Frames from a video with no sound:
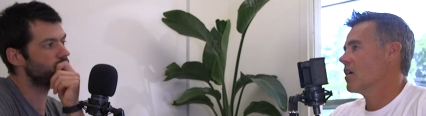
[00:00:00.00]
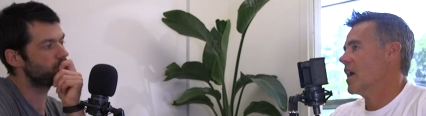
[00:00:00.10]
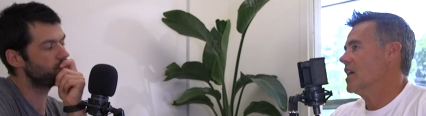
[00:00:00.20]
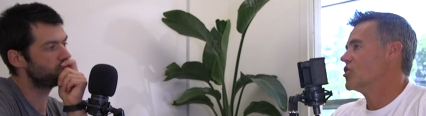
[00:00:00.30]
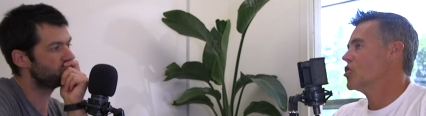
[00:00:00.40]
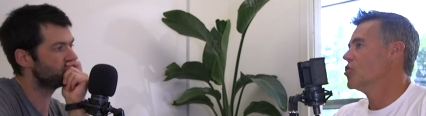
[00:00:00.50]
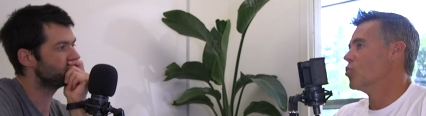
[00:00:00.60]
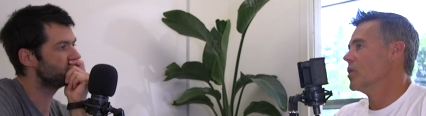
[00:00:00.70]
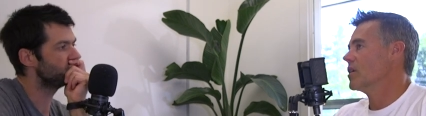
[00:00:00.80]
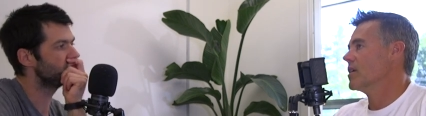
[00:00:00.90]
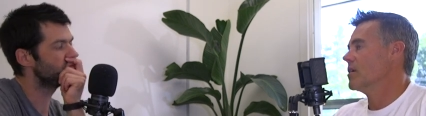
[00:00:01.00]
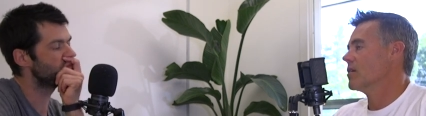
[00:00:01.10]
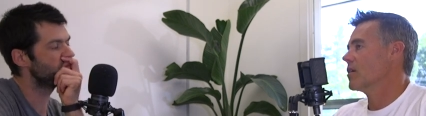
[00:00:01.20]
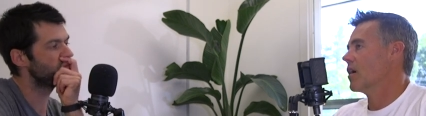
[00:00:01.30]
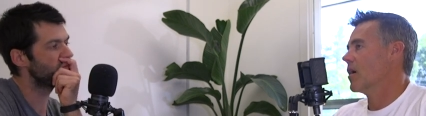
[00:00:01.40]
Speaker 1: HQ really
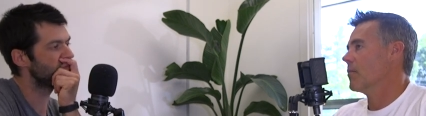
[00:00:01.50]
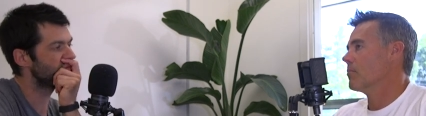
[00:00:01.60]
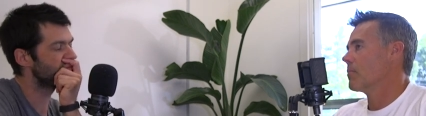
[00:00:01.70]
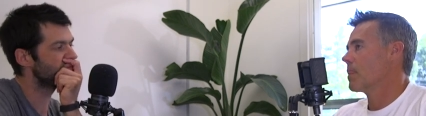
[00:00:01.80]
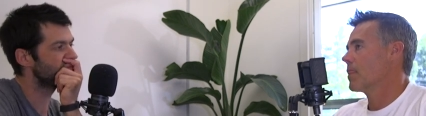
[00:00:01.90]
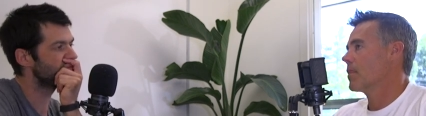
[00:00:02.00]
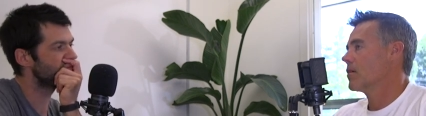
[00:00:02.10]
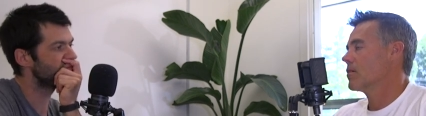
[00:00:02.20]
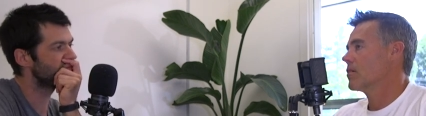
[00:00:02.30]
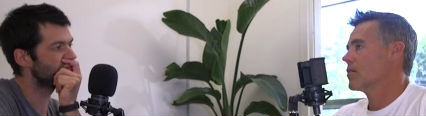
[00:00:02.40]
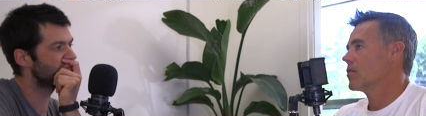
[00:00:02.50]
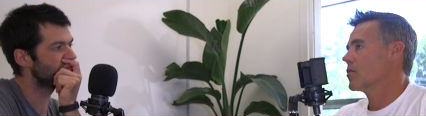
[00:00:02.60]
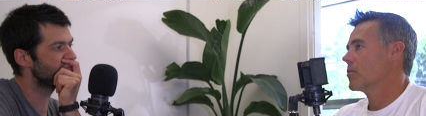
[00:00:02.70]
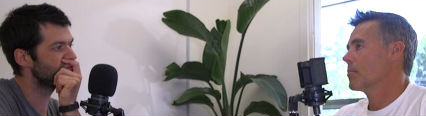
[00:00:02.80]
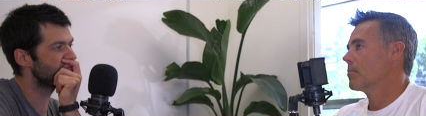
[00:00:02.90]
um,
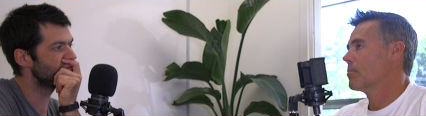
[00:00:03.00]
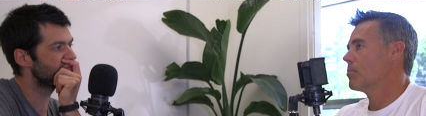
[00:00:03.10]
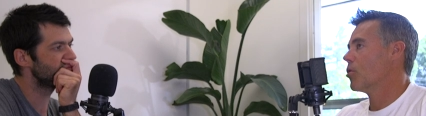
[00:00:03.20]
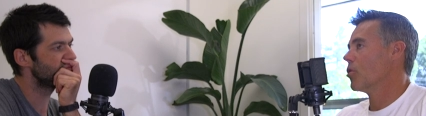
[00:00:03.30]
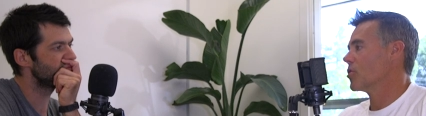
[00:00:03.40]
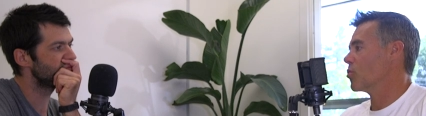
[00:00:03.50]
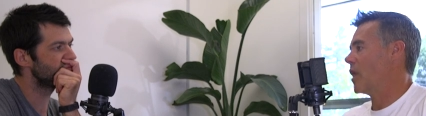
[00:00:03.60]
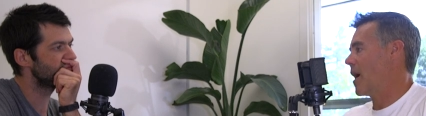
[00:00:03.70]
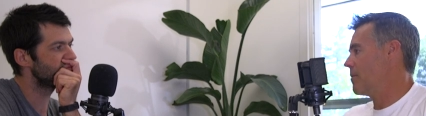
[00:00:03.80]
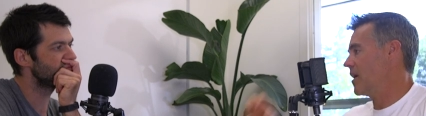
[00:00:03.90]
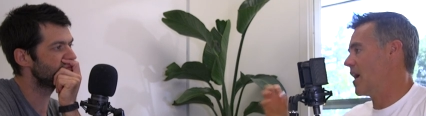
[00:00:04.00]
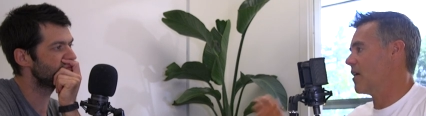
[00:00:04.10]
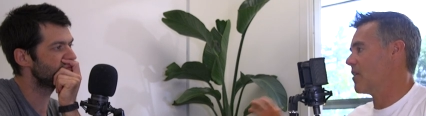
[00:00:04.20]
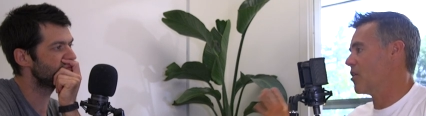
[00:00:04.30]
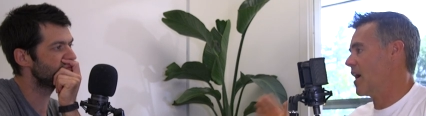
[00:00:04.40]
pulled a rabbit
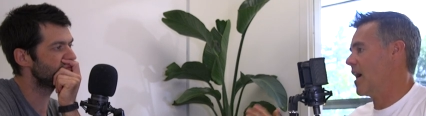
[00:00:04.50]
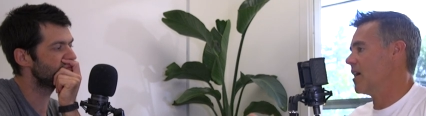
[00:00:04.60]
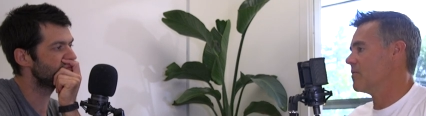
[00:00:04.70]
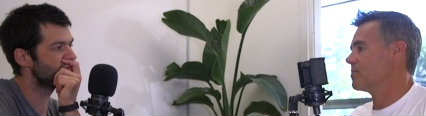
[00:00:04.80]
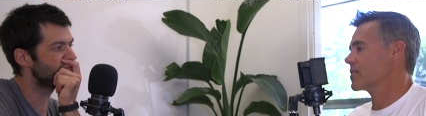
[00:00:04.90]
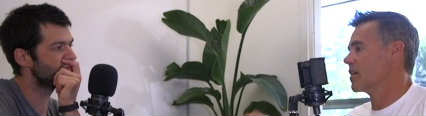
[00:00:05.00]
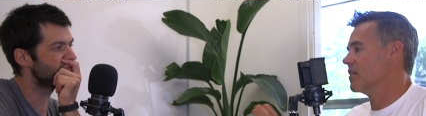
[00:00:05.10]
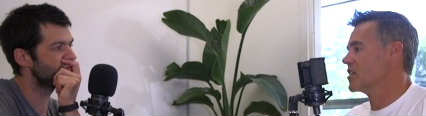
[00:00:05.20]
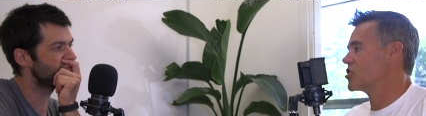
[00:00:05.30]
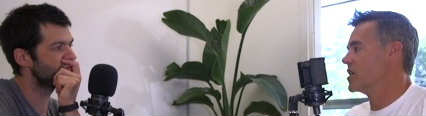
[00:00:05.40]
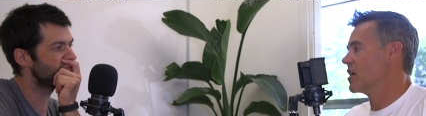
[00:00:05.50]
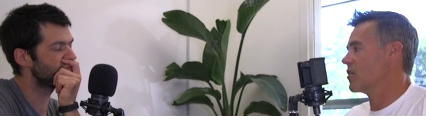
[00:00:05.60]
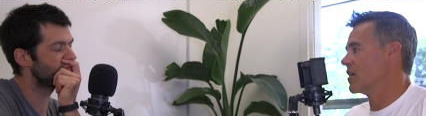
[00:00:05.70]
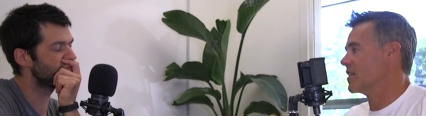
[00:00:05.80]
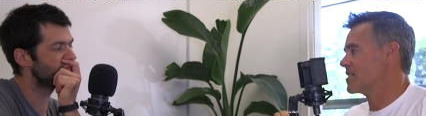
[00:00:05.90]
out of their hat this year
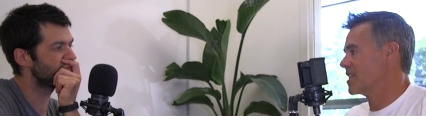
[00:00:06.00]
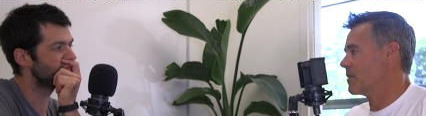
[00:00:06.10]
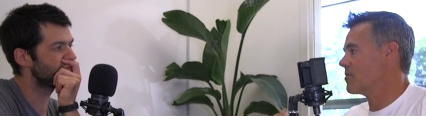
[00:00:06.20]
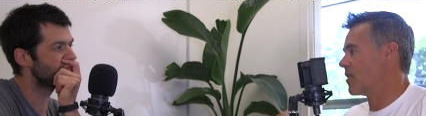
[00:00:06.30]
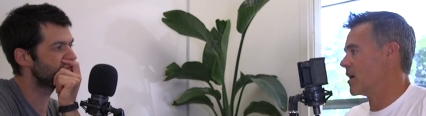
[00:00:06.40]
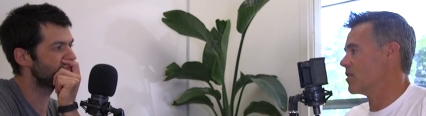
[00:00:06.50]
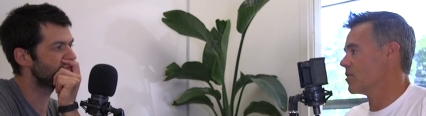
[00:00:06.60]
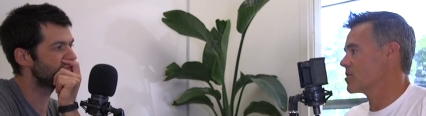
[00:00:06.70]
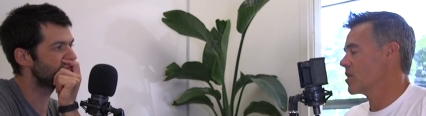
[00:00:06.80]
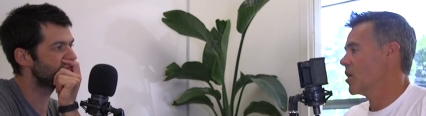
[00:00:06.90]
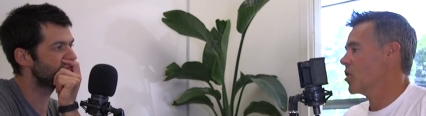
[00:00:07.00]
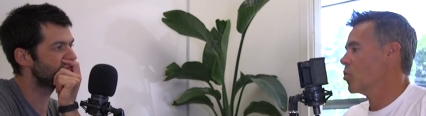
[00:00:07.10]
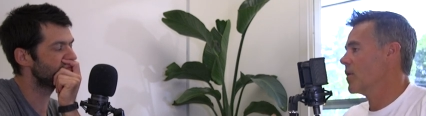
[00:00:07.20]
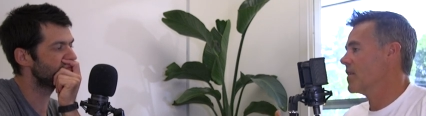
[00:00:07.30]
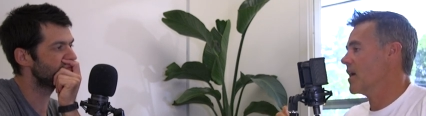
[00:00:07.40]
in the semifinals
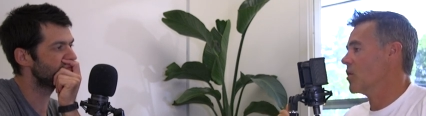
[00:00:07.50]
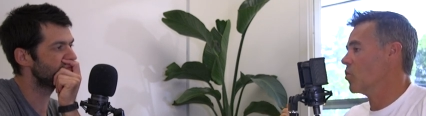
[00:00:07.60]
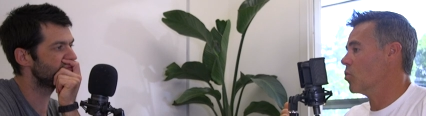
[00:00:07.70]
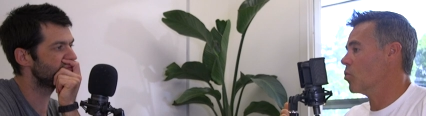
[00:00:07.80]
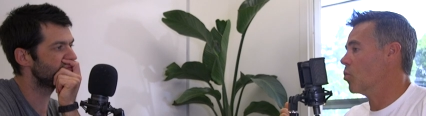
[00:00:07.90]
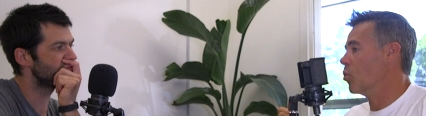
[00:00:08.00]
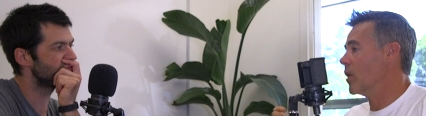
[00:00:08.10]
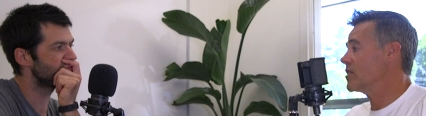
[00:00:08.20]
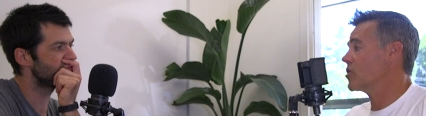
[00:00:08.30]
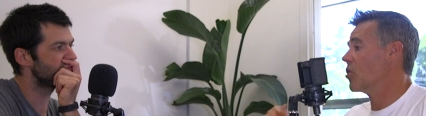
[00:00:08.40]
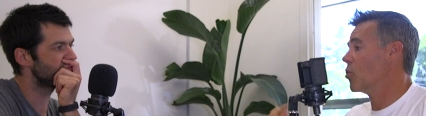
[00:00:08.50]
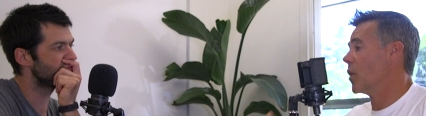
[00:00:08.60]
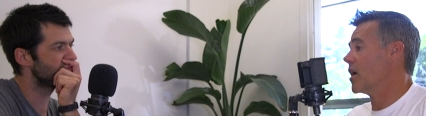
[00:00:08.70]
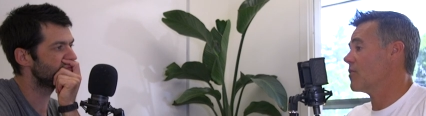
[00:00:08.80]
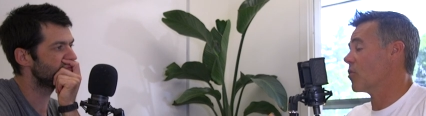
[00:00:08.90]
when they went
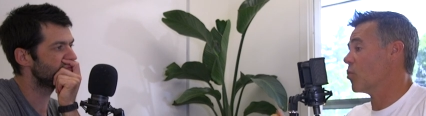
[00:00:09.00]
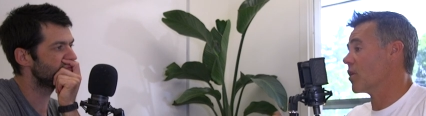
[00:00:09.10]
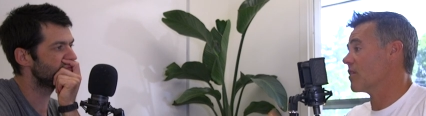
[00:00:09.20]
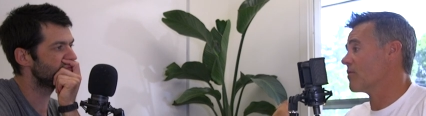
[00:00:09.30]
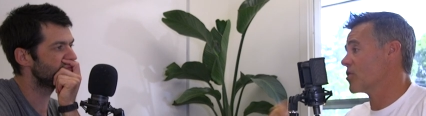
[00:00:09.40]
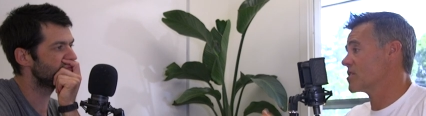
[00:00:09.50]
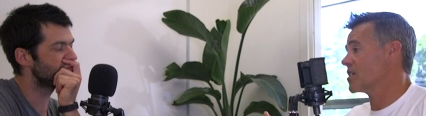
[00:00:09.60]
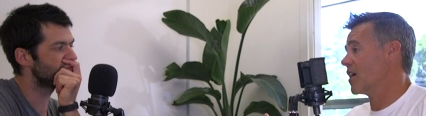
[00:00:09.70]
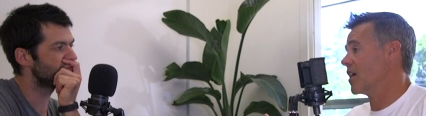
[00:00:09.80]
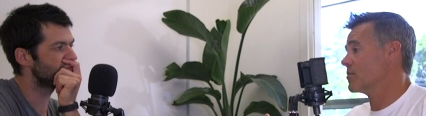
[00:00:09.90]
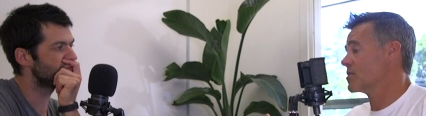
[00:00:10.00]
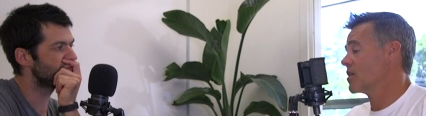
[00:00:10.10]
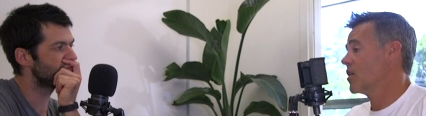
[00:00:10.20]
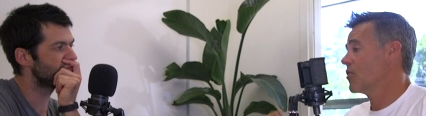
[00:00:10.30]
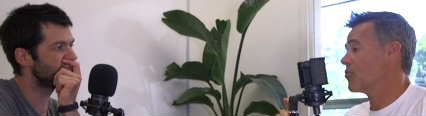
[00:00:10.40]
away for one of the first times
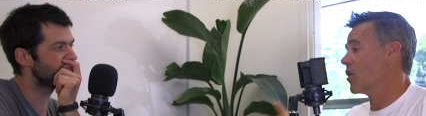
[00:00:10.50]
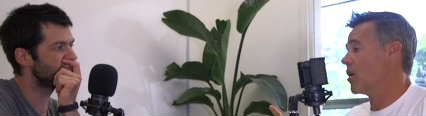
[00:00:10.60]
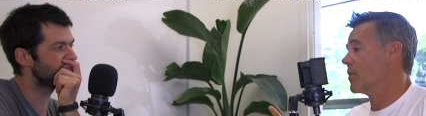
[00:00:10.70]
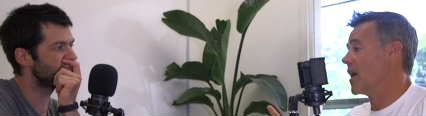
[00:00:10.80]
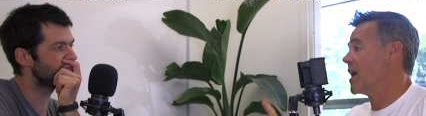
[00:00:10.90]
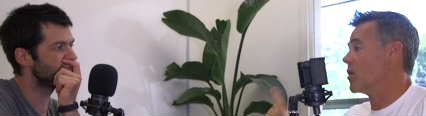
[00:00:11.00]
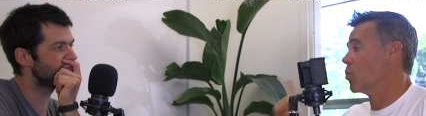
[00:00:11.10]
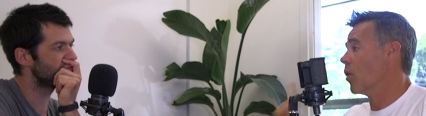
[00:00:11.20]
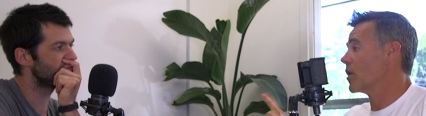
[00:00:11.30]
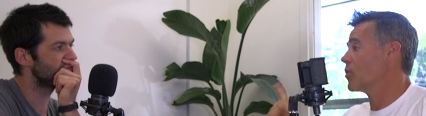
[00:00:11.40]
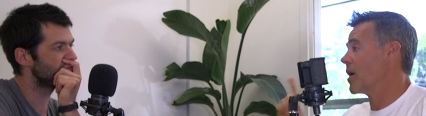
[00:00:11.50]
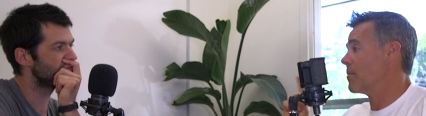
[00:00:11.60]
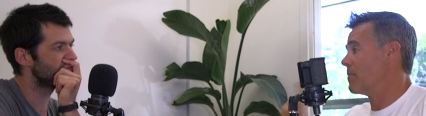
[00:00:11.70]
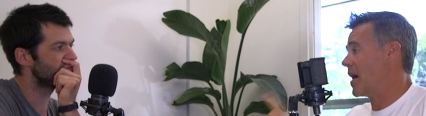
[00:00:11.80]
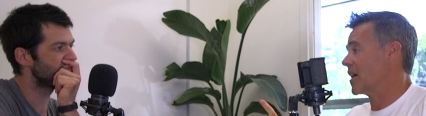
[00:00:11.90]
from a one rep
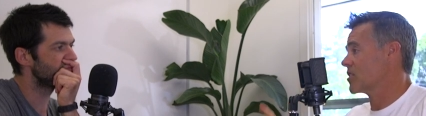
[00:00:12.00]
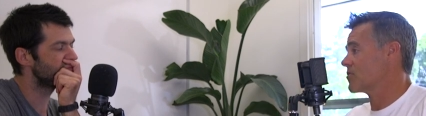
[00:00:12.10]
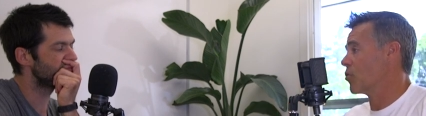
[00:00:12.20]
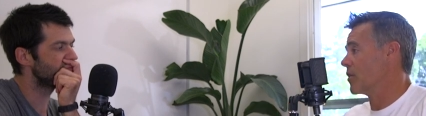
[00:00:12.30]
max for